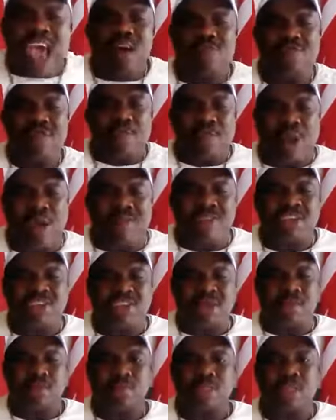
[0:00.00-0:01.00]
every
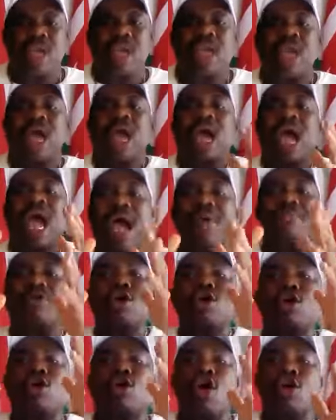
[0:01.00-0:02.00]
privacy. I'm
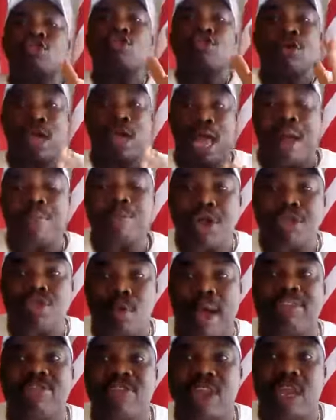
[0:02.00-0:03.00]
going to go to
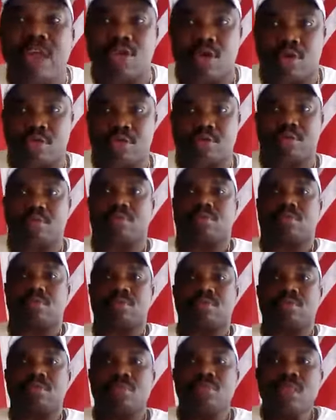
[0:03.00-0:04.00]
my senator.
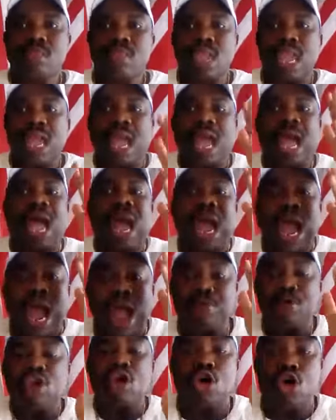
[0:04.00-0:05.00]

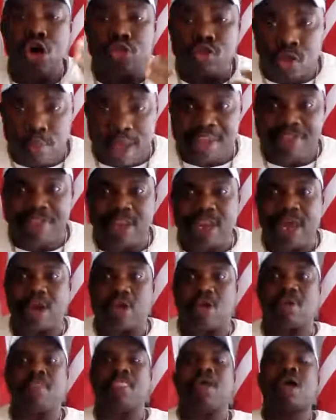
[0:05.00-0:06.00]
I'm going
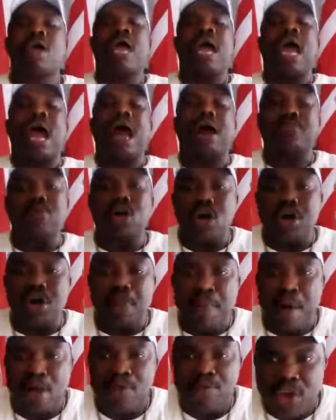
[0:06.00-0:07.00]
to
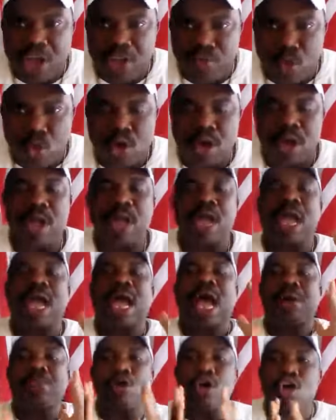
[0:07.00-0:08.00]
report Facebook.
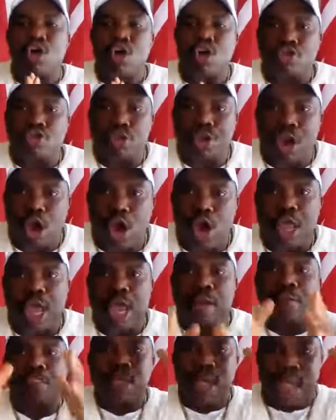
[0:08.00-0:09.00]
I'm going to go to the
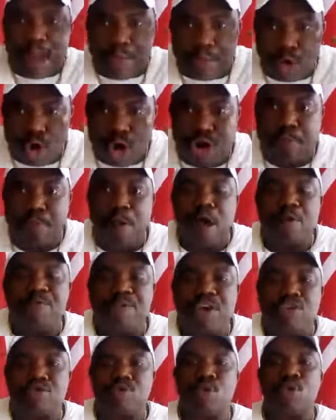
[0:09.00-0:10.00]
lawyer. I'm going to report
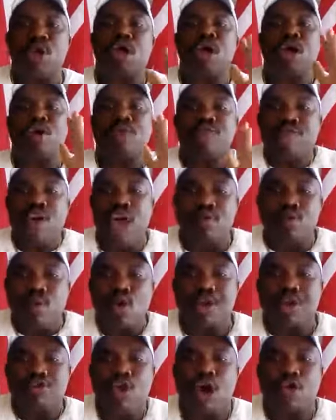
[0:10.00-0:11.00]
Facebook.
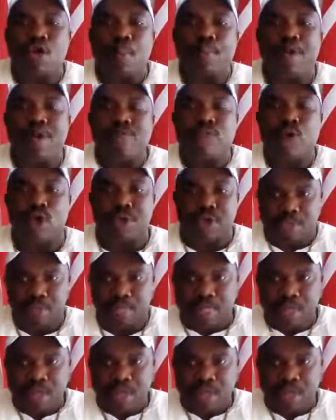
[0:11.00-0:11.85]
Facebook is going to pay for it.